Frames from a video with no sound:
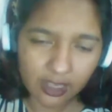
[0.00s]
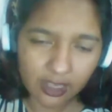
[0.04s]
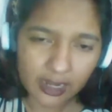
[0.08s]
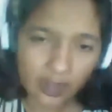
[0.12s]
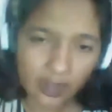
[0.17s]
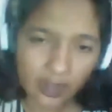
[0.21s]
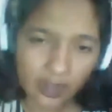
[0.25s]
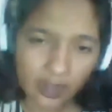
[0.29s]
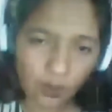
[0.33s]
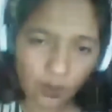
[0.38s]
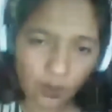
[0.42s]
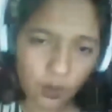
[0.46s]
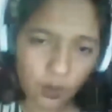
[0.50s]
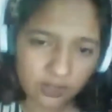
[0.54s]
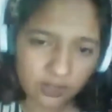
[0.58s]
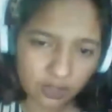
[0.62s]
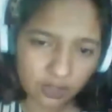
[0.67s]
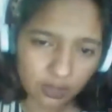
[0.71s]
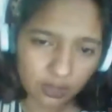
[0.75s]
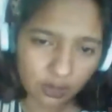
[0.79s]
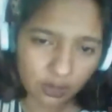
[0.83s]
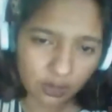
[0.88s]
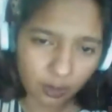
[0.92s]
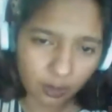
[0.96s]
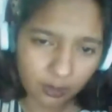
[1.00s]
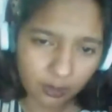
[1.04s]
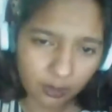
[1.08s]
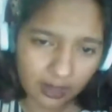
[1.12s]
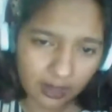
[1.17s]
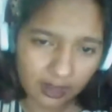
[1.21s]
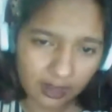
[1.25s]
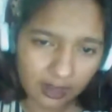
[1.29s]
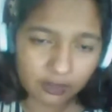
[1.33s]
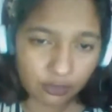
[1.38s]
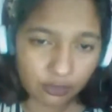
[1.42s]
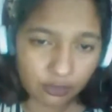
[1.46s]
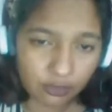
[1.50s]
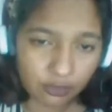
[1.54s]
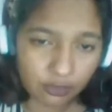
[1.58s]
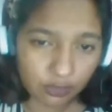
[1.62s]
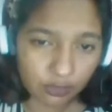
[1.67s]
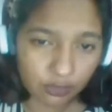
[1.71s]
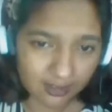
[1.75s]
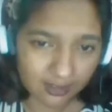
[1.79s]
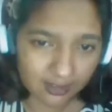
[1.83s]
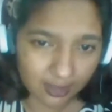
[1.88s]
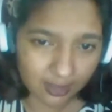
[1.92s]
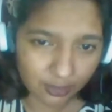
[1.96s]
Now, once you're the normal levels, you can
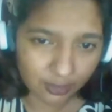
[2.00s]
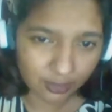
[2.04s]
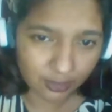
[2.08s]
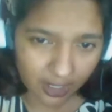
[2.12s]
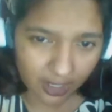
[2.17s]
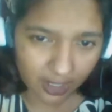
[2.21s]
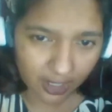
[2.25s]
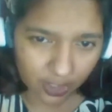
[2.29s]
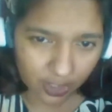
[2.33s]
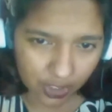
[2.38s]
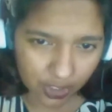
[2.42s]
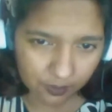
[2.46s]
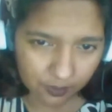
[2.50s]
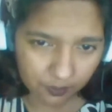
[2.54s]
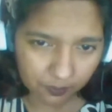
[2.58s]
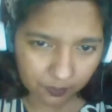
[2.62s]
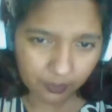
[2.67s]
still crash.